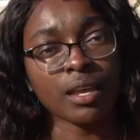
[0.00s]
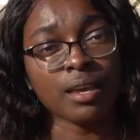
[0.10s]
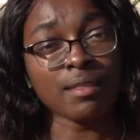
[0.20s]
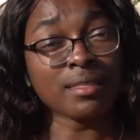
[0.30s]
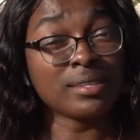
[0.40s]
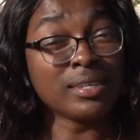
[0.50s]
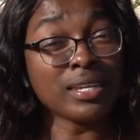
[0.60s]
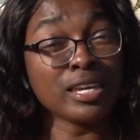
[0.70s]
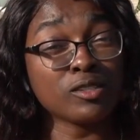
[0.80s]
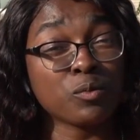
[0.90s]
Now the
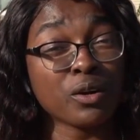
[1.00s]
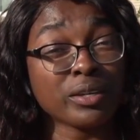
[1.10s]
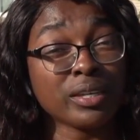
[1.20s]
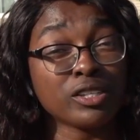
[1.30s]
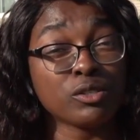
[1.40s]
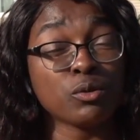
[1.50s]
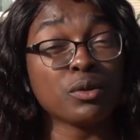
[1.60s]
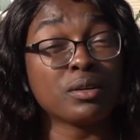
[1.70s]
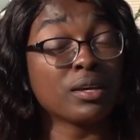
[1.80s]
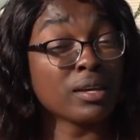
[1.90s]
city is working
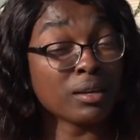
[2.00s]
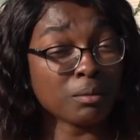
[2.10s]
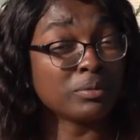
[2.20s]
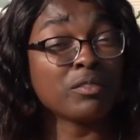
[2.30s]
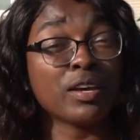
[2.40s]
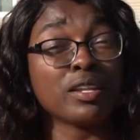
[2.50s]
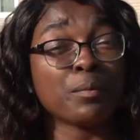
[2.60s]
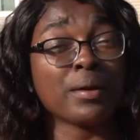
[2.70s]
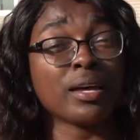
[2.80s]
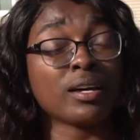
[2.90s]
to
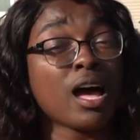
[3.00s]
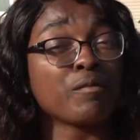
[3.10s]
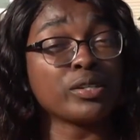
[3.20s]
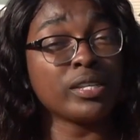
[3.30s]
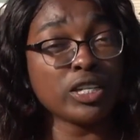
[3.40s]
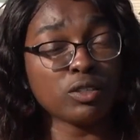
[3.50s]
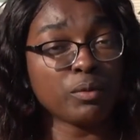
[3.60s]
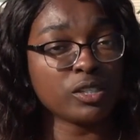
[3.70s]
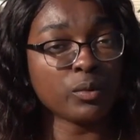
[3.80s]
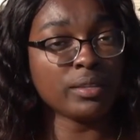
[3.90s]
develop a conversation
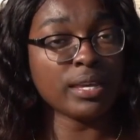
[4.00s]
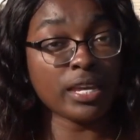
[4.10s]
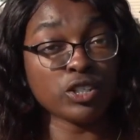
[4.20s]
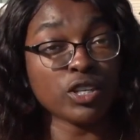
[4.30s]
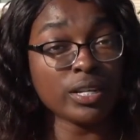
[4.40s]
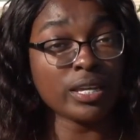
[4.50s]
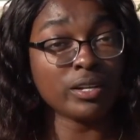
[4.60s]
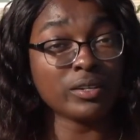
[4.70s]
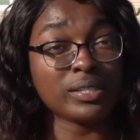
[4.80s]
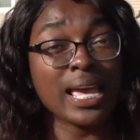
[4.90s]
between the
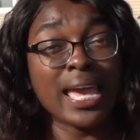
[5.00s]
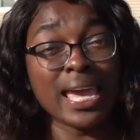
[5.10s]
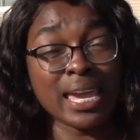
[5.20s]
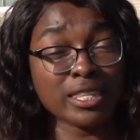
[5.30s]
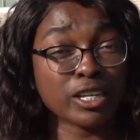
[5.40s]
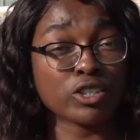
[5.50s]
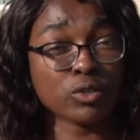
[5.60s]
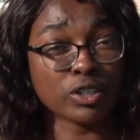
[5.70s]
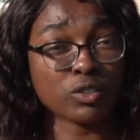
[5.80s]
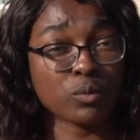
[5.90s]
engineers and the
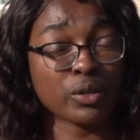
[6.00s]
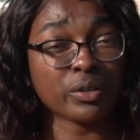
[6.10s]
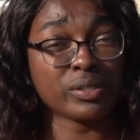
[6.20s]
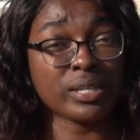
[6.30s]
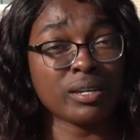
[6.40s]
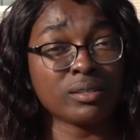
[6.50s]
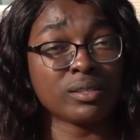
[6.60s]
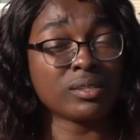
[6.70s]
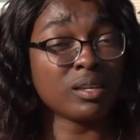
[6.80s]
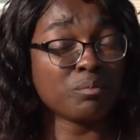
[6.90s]
construction workers here
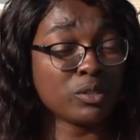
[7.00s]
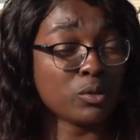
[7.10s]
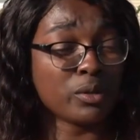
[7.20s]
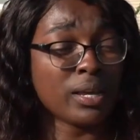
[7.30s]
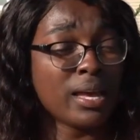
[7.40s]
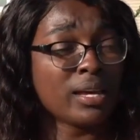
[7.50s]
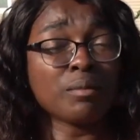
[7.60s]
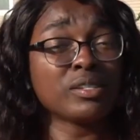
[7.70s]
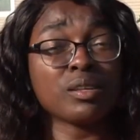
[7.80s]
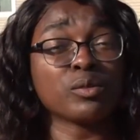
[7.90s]
to
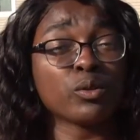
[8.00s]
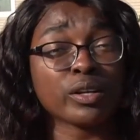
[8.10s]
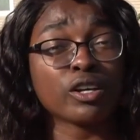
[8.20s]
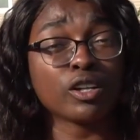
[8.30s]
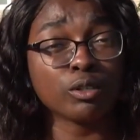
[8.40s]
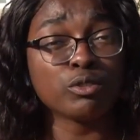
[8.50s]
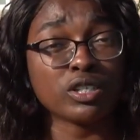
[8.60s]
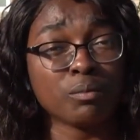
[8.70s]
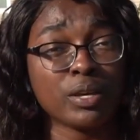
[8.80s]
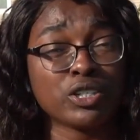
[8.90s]
come to some sort of
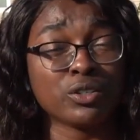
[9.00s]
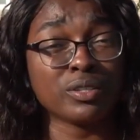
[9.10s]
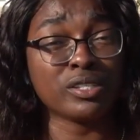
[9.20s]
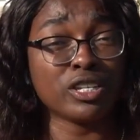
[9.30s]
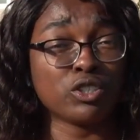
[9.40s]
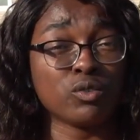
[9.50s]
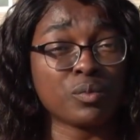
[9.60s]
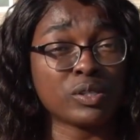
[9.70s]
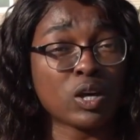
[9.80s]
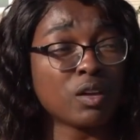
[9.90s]
conclusion and make sure this issue
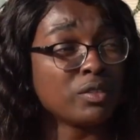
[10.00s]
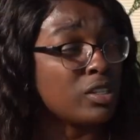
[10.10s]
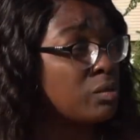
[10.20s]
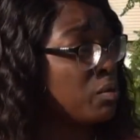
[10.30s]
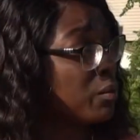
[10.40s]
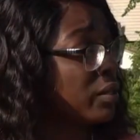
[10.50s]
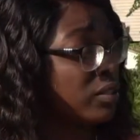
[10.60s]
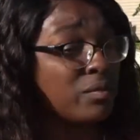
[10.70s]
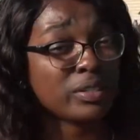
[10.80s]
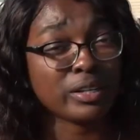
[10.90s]
is resolved and these people
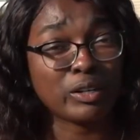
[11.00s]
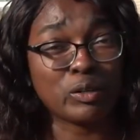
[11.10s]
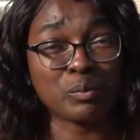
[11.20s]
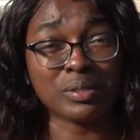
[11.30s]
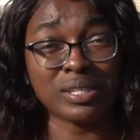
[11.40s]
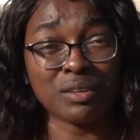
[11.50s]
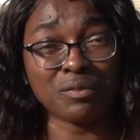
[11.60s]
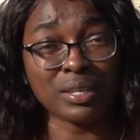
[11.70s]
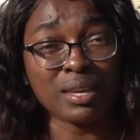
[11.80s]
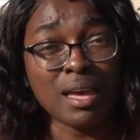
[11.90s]
can live in their homes
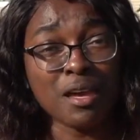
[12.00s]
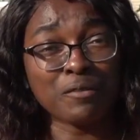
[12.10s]
safely.